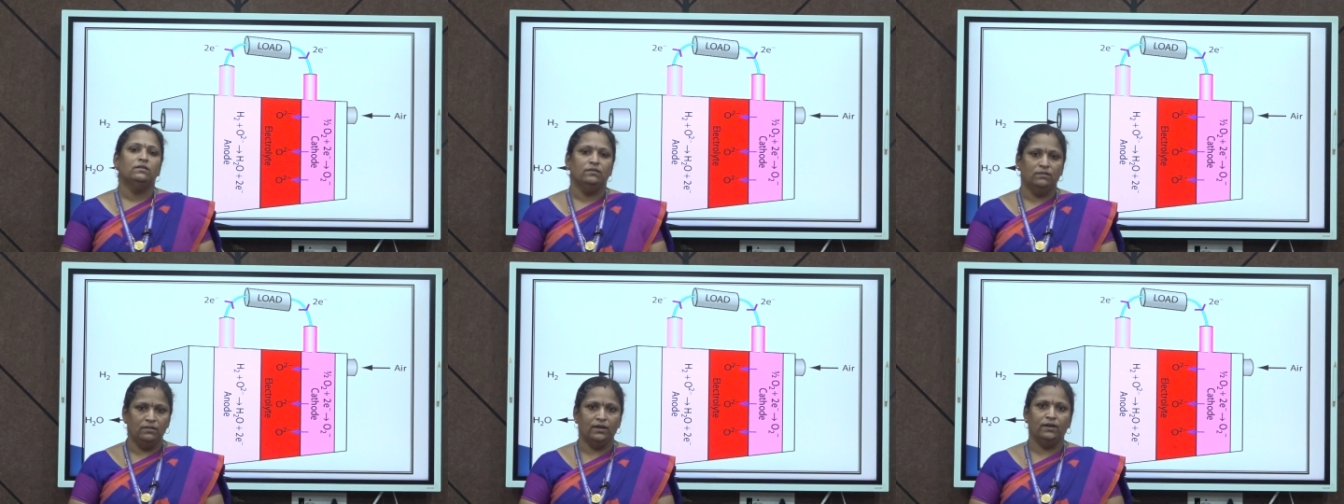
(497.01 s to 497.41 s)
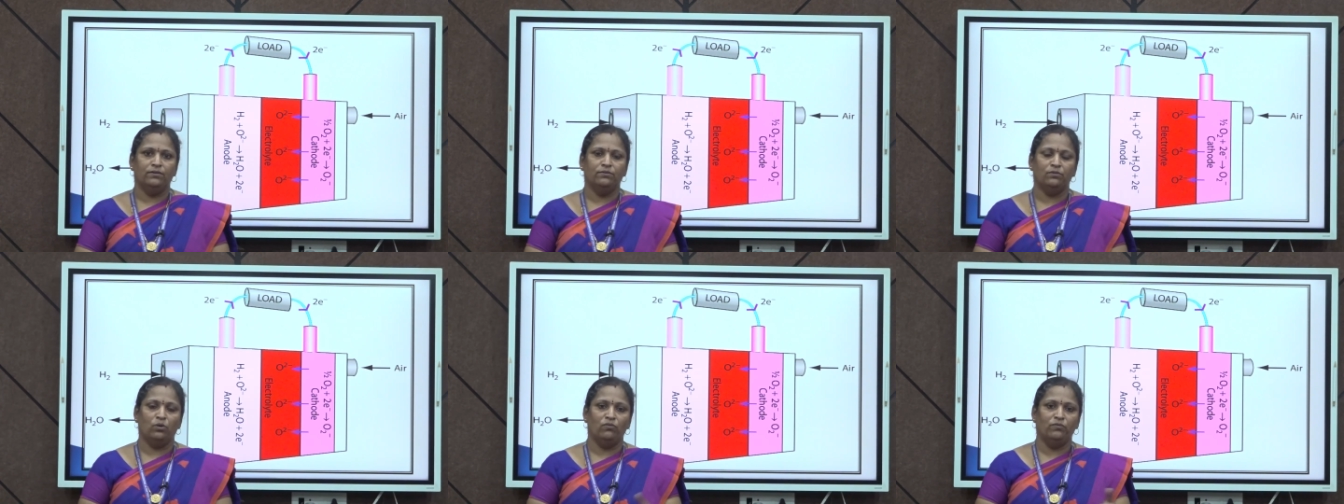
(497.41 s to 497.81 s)

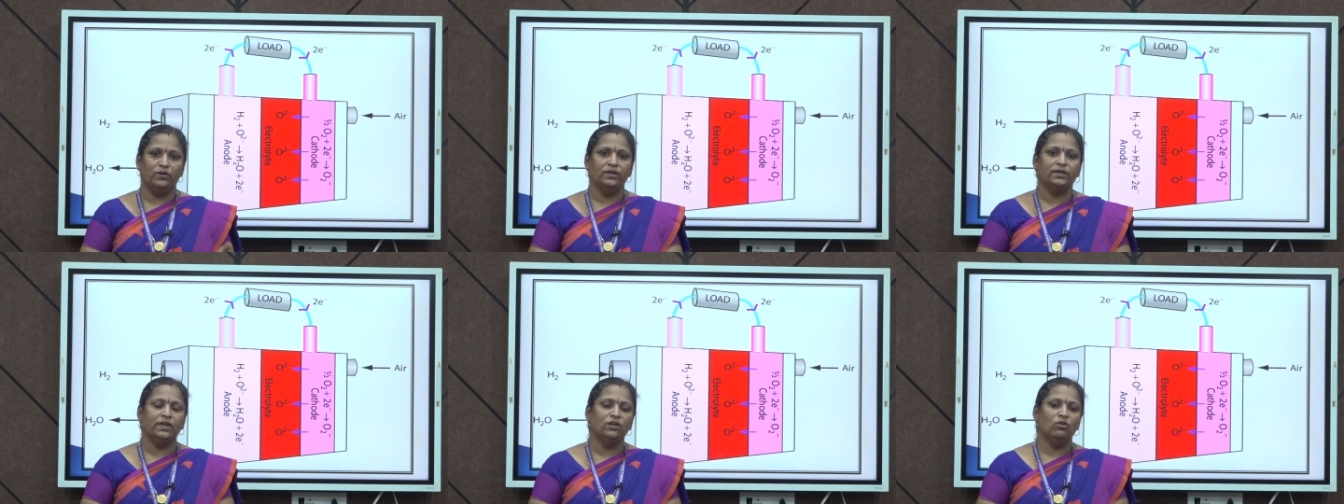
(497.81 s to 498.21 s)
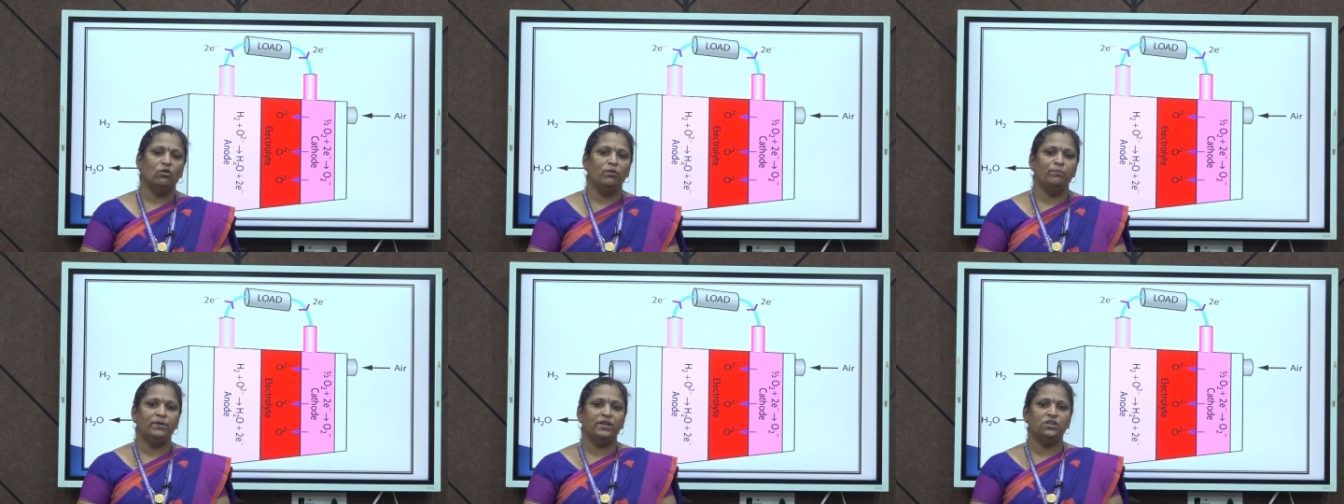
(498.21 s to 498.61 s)
the working
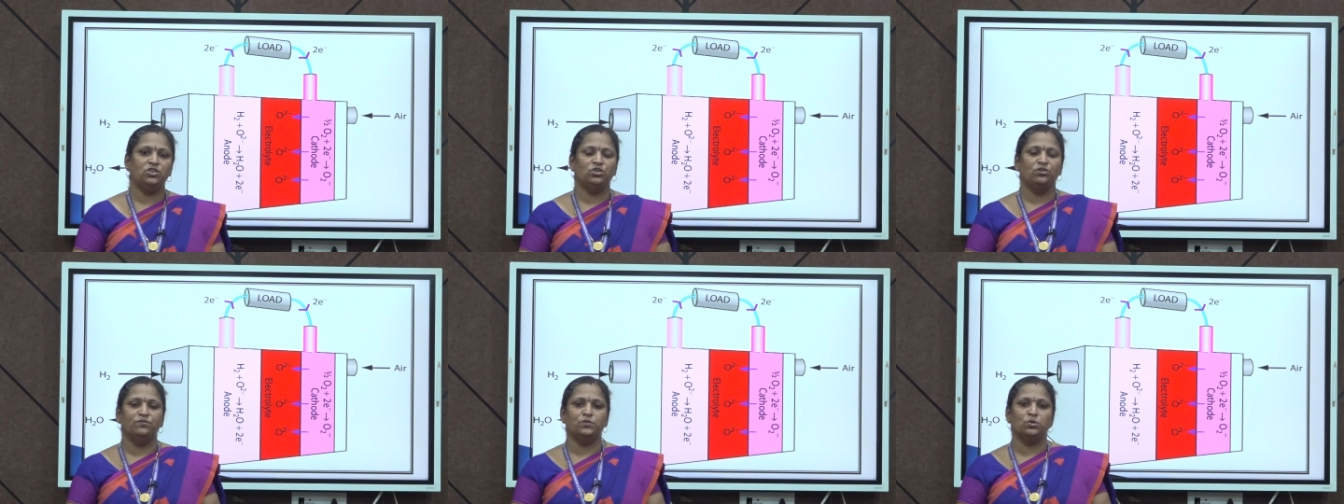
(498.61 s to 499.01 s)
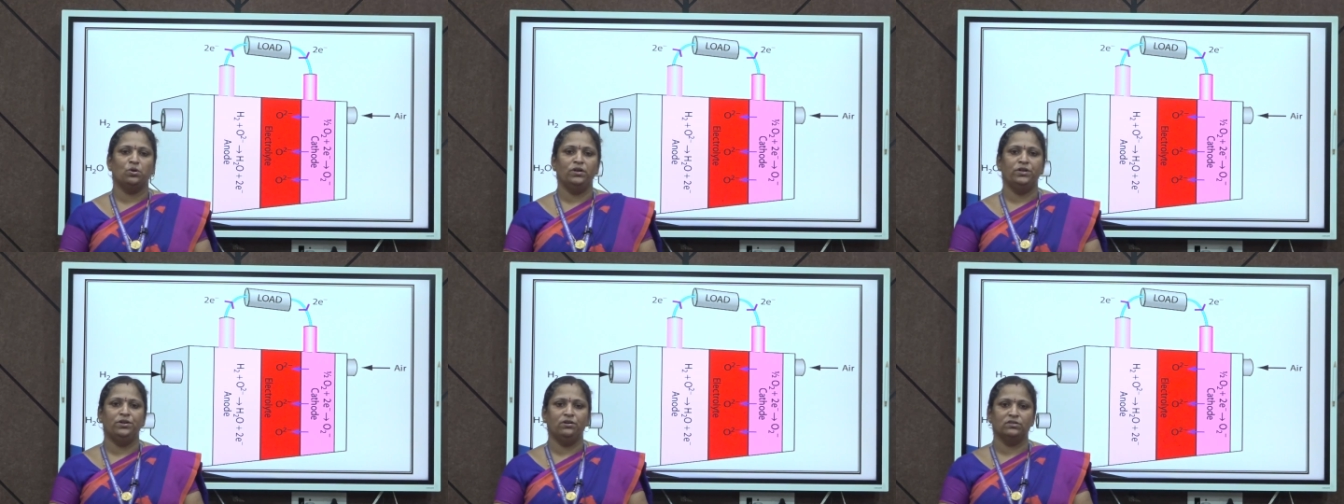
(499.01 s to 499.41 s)
operation of
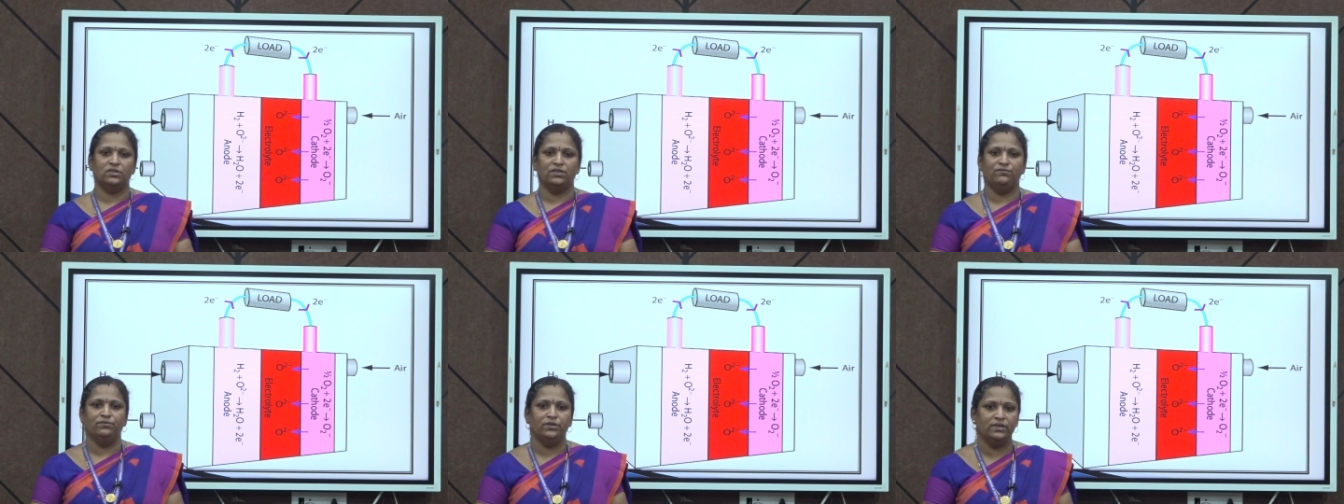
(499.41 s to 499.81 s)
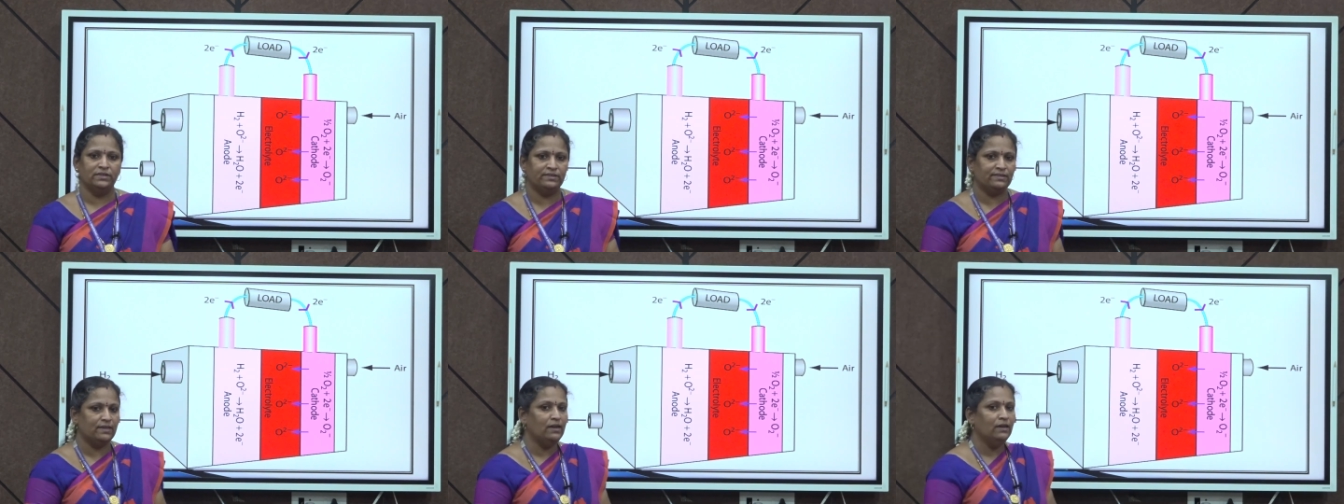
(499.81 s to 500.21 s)
solid oxide fuel
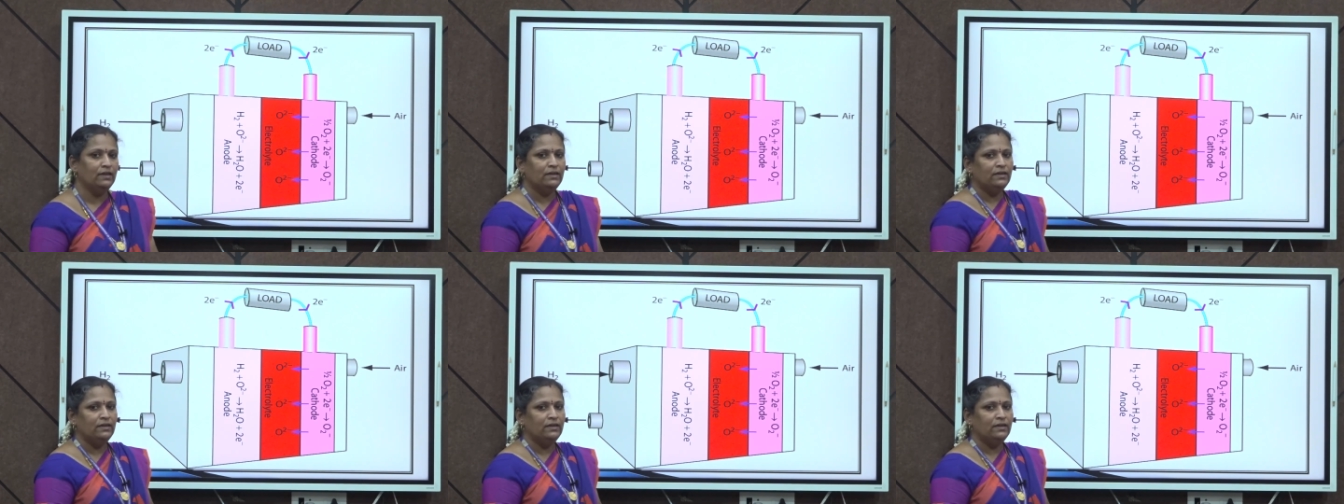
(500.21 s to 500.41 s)
cell.